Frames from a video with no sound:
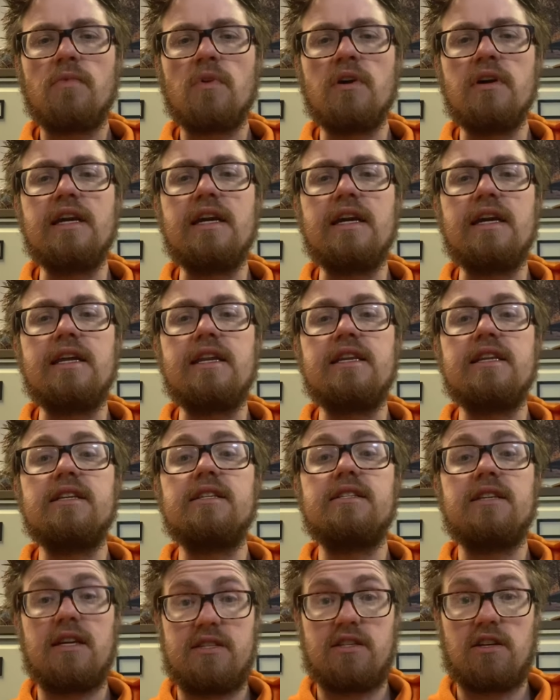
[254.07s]
in
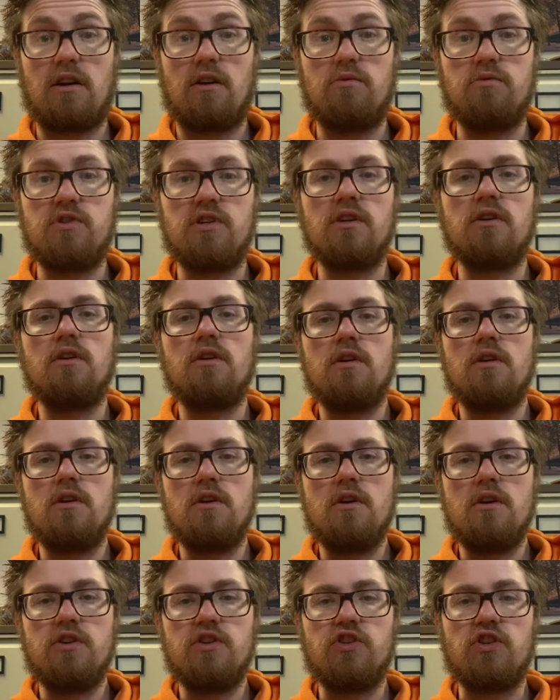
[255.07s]
Tesco's.
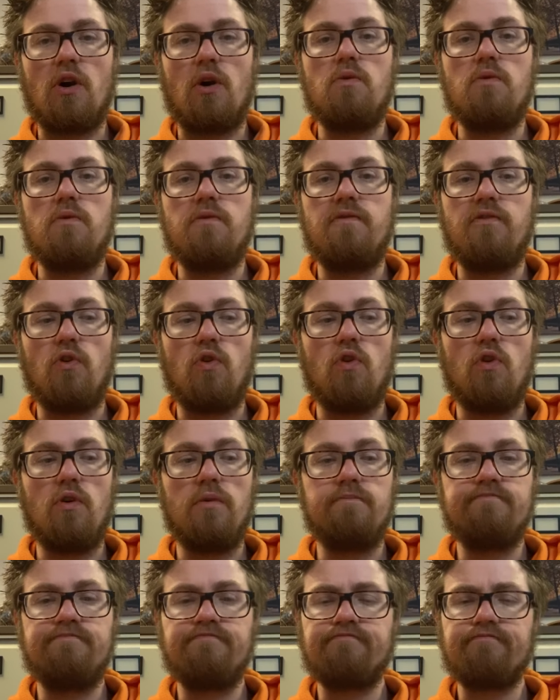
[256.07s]
So
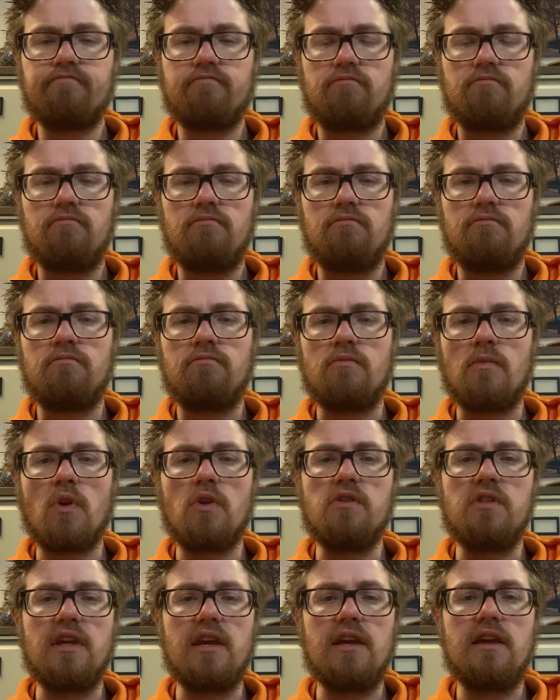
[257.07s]
for
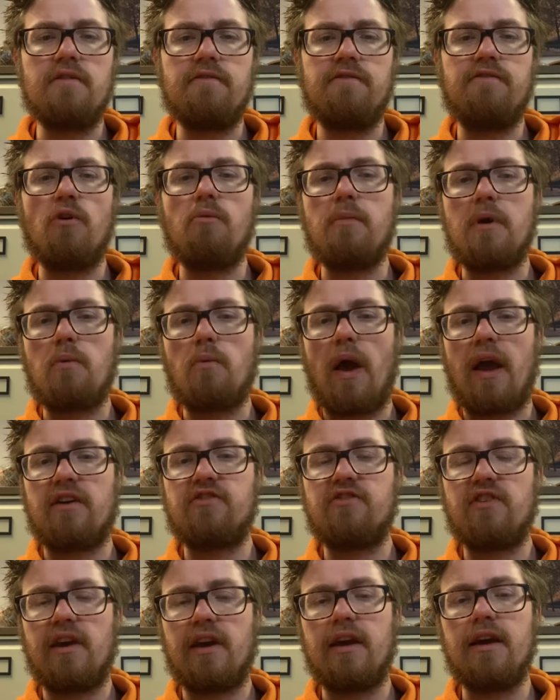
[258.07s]
the foaming
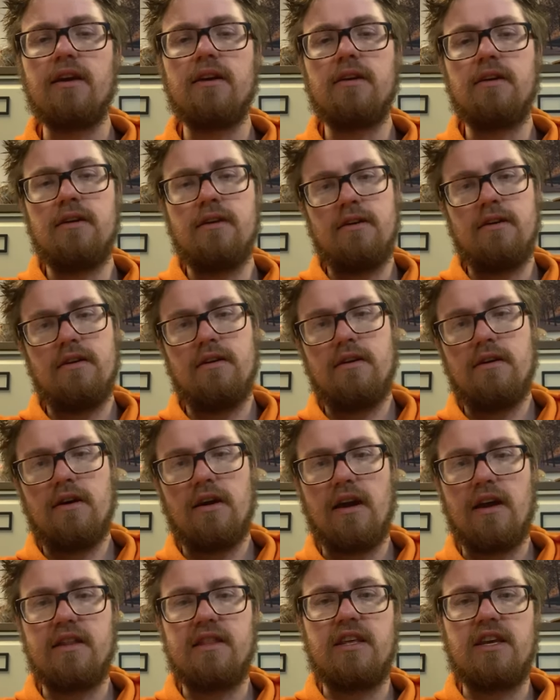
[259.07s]
wax here
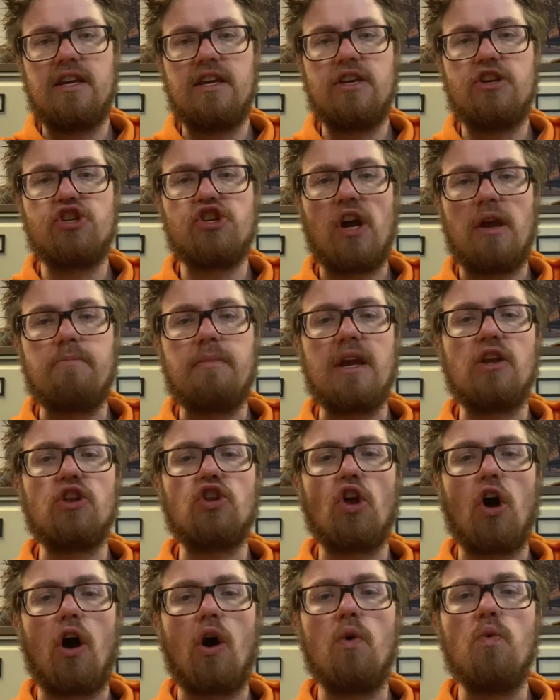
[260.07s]
and the shaping
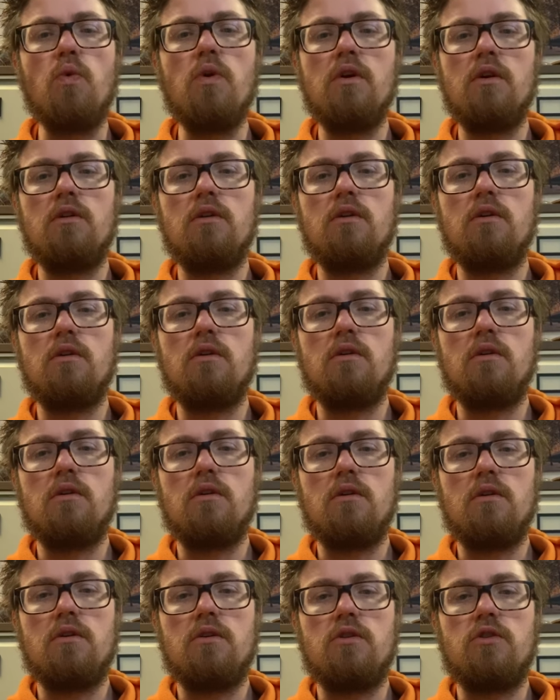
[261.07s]
dough,
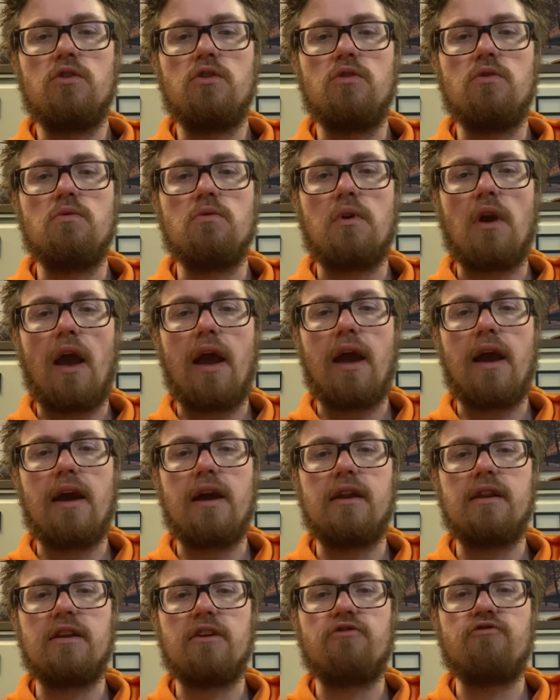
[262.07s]
you
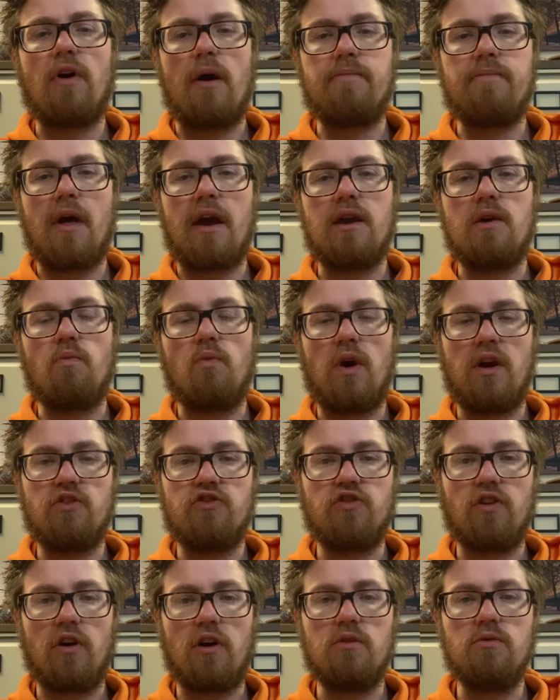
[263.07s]
can grab that in
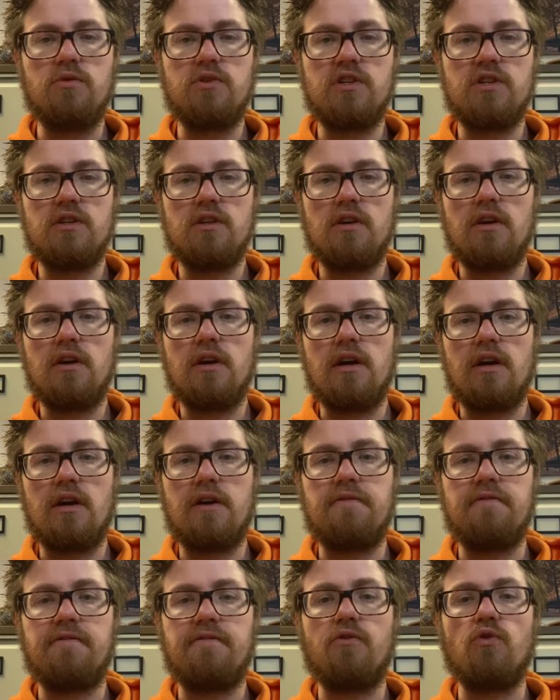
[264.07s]
Waitrose.
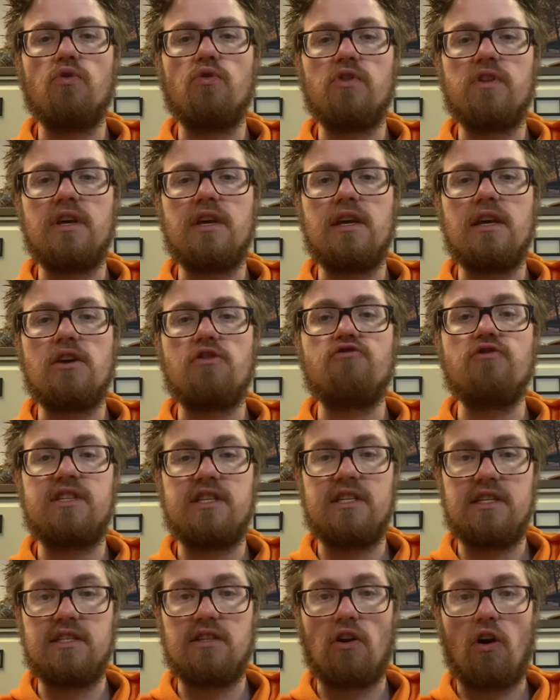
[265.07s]
And for the
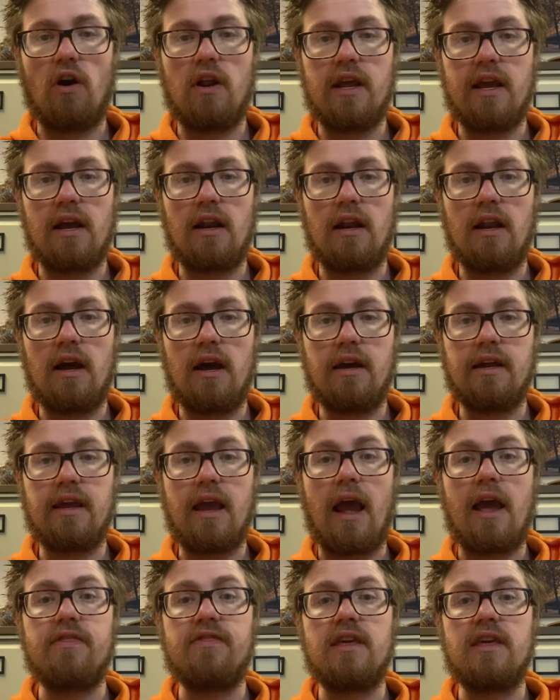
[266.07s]
gritty styling clay
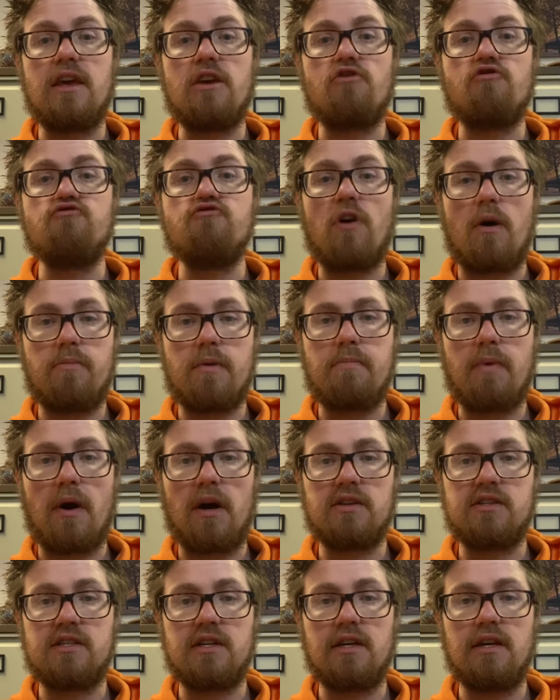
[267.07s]
and the grubby
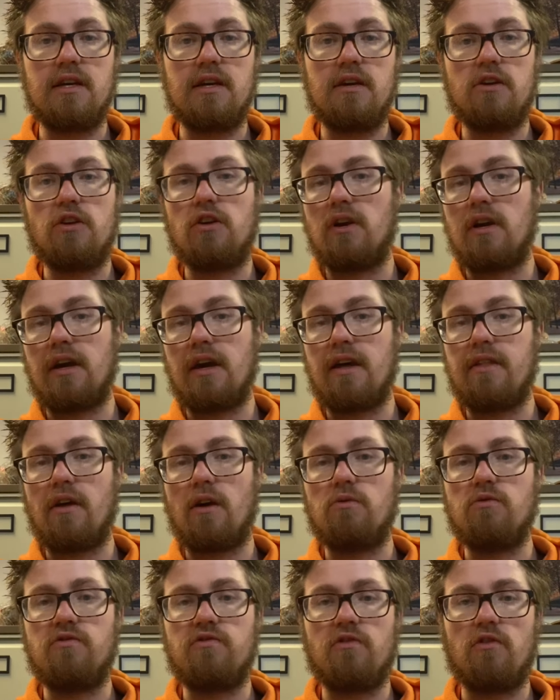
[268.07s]
putty, you can get
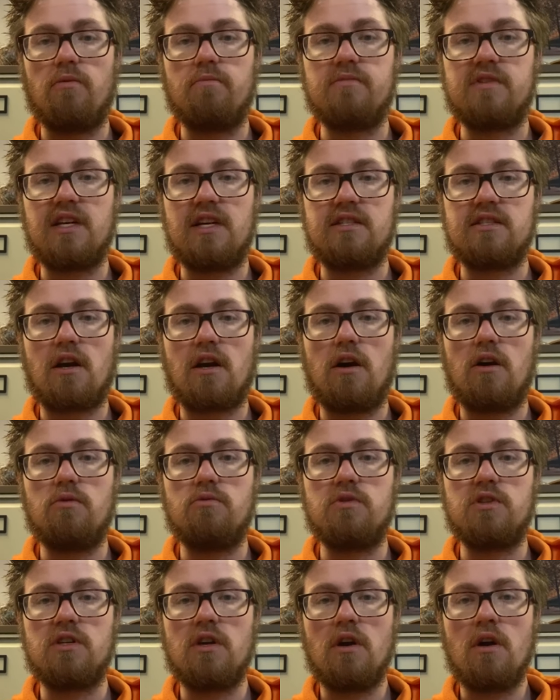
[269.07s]
those from
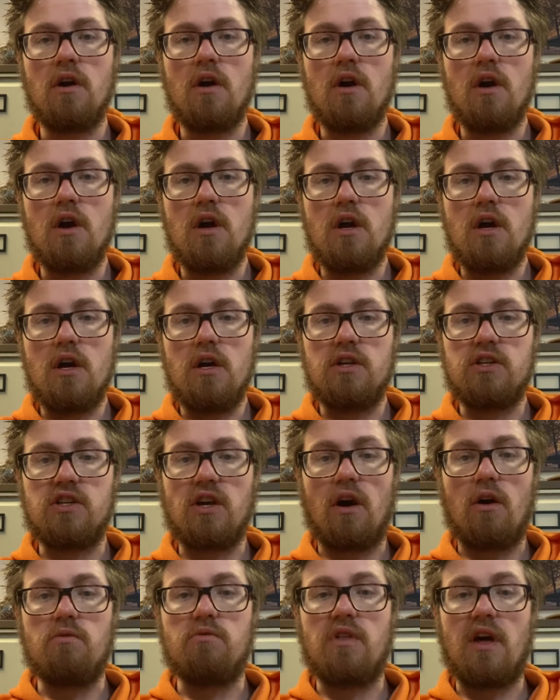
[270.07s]
Tesco's.
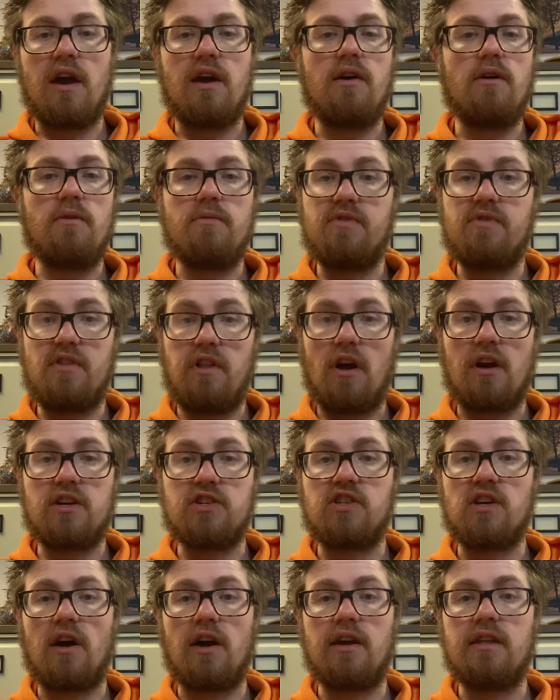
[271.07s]
So they're, like I
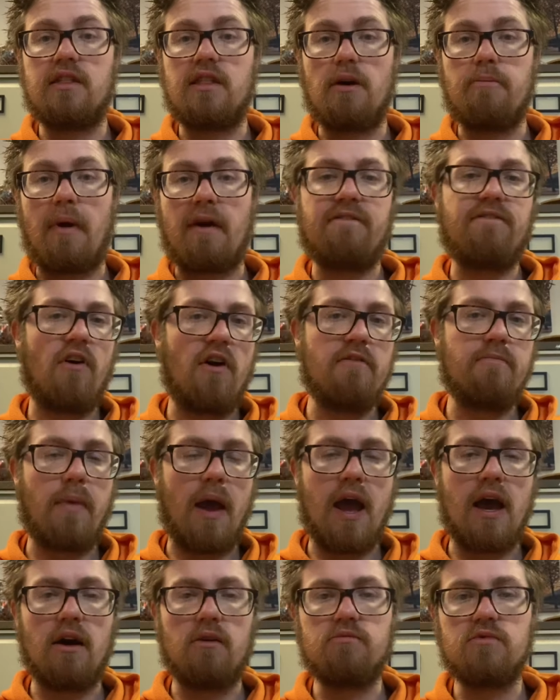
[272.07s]
say, they're about
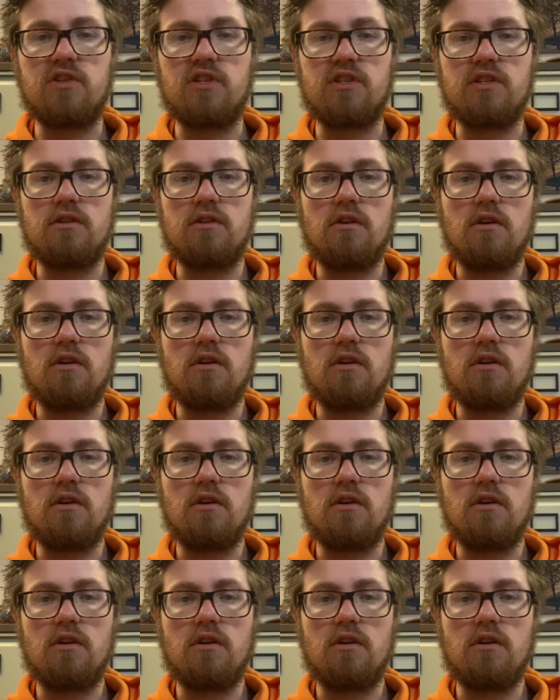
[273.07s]
£5.